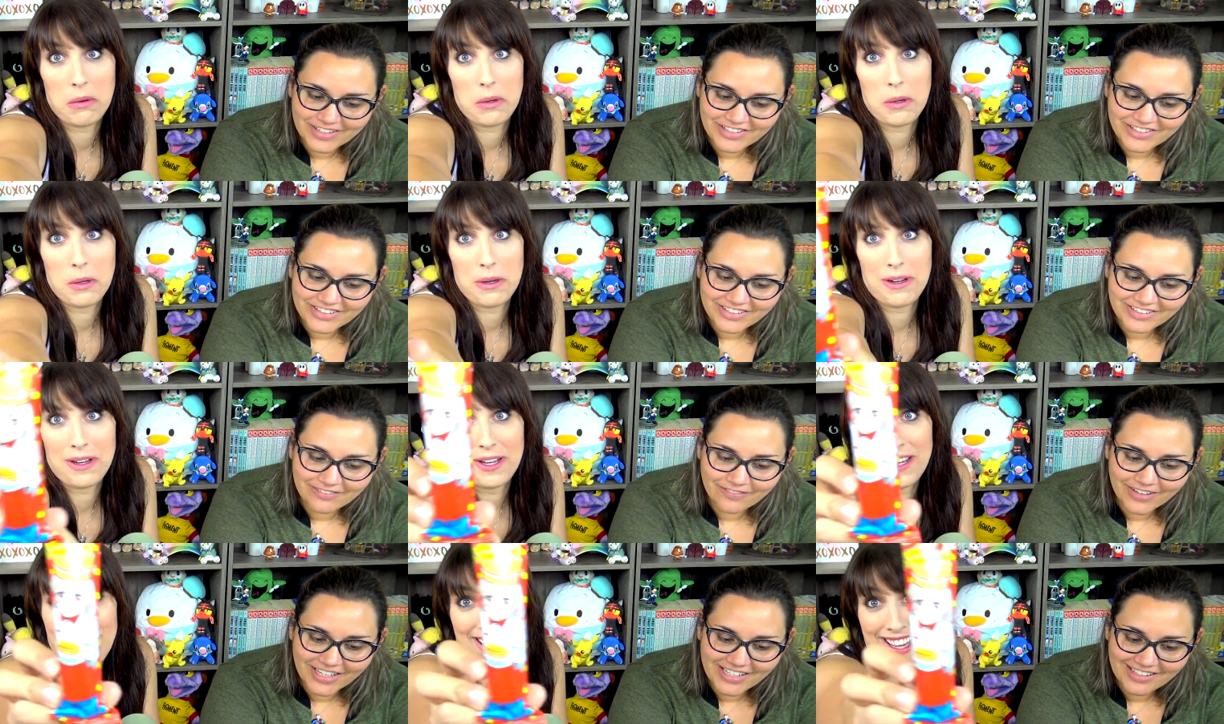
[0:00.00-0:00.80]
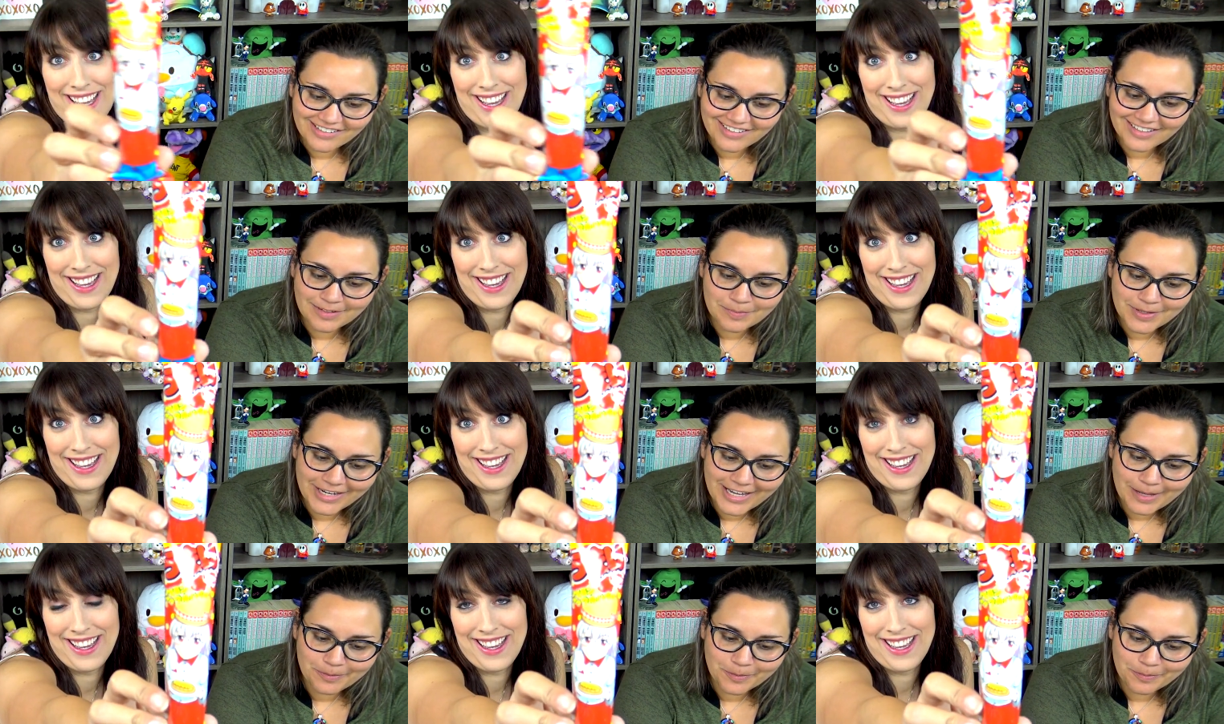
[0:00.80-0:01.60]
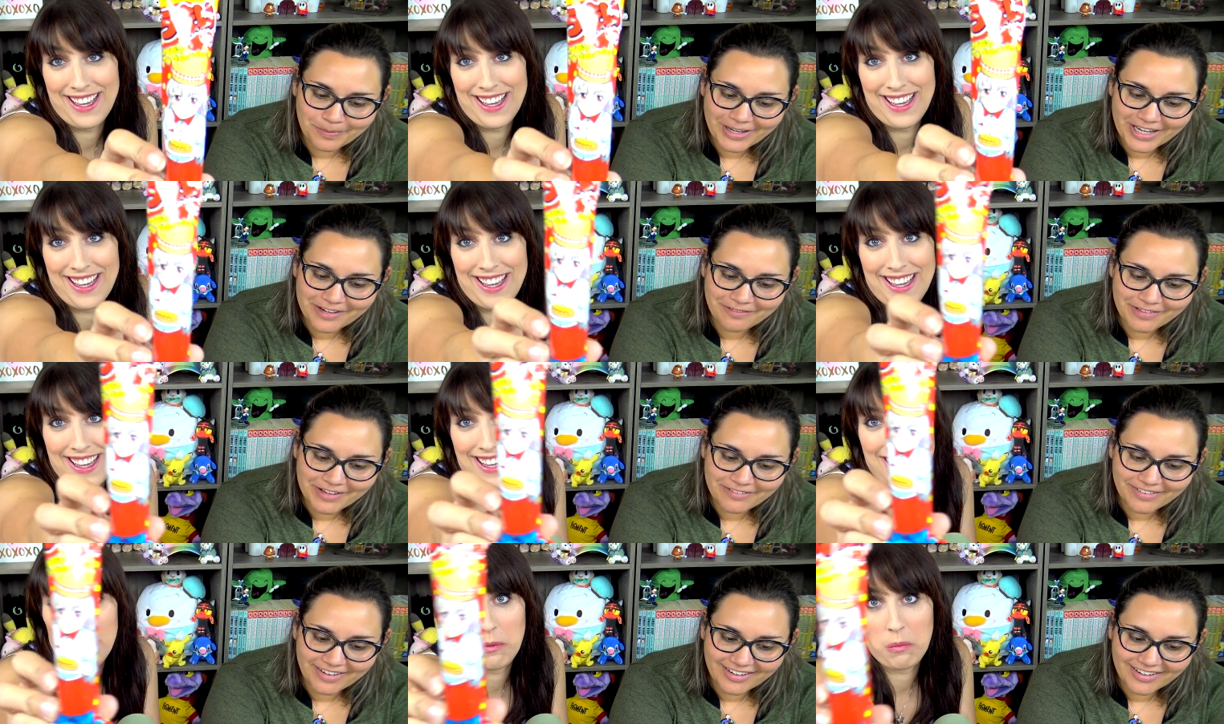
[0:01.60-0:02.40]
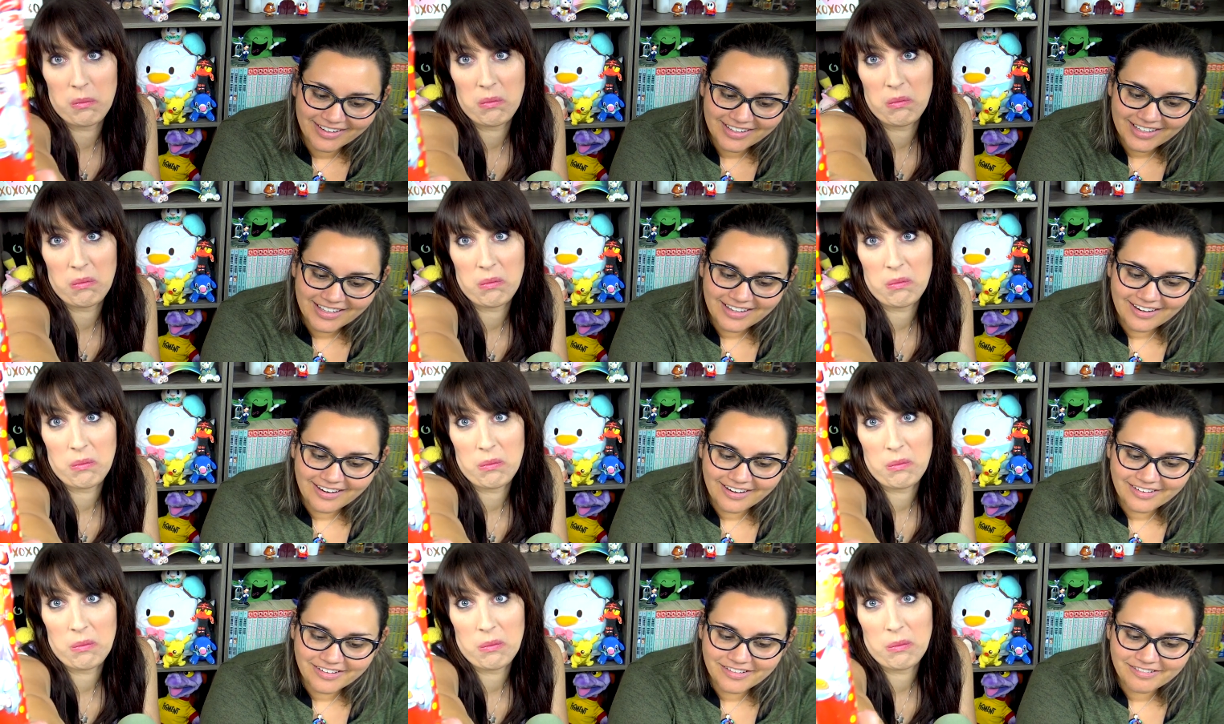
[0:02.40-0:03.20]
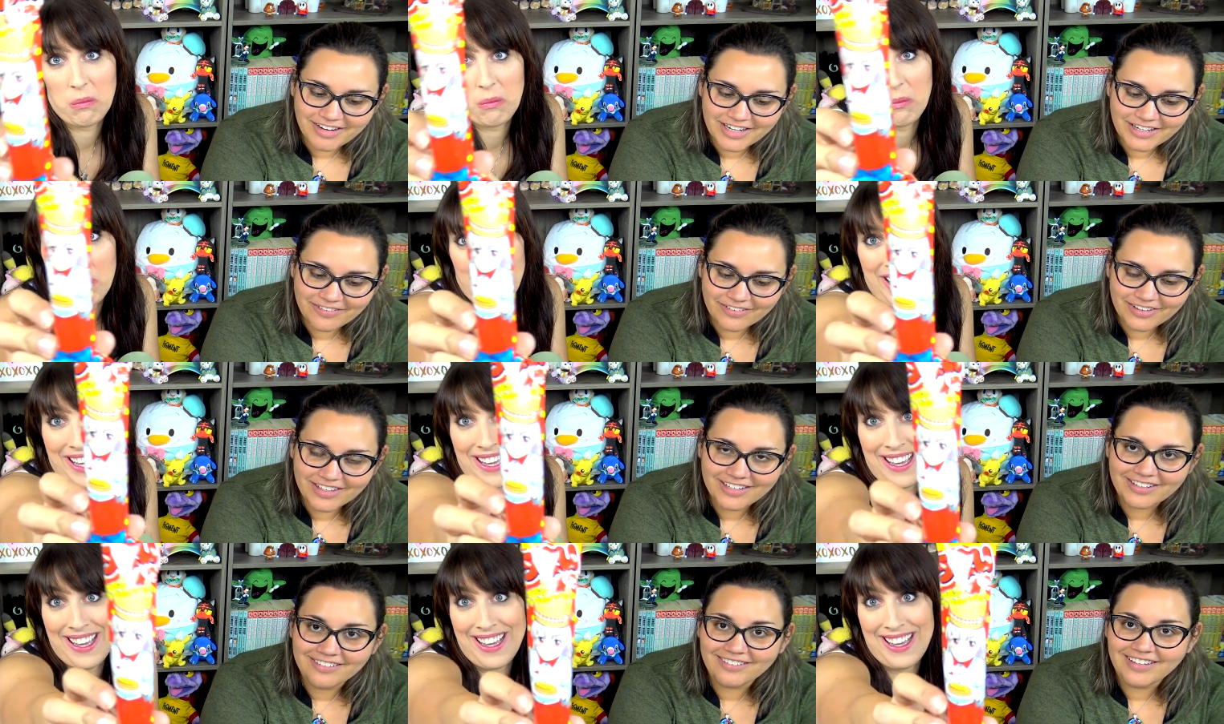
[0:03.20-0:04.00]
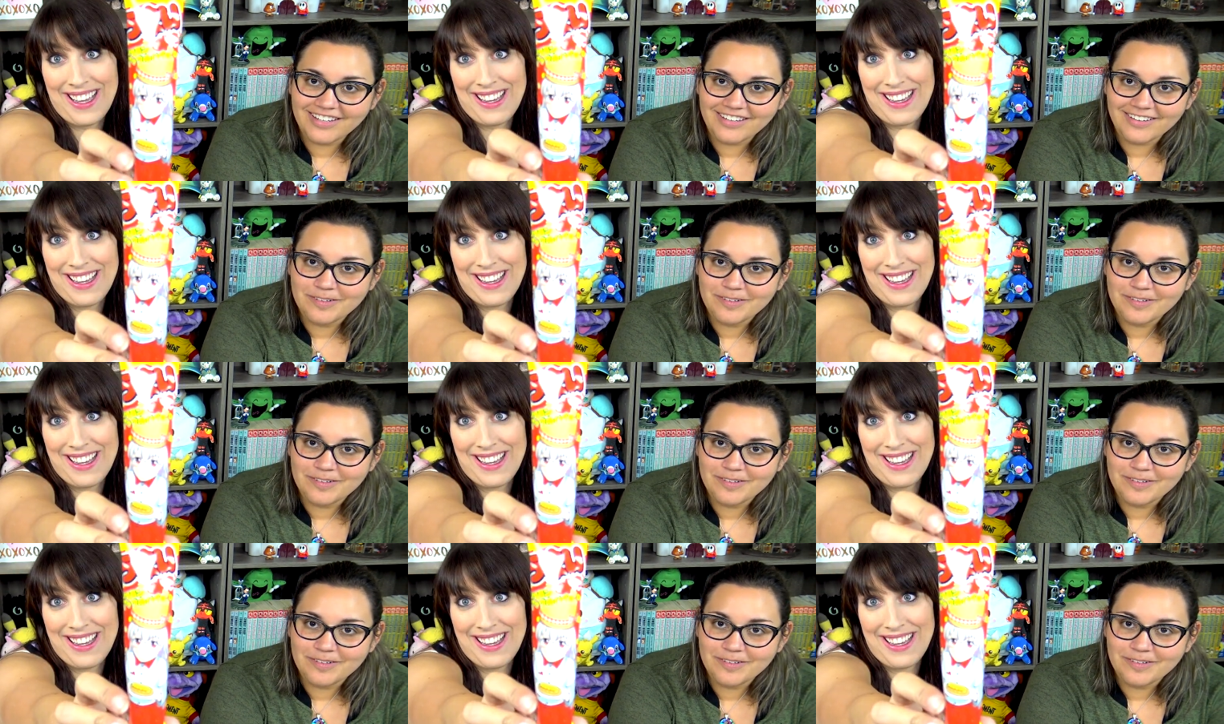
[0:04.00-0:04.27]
Speaker 1: features a fun cinnamon apple pie flavor. Are you ready for this unique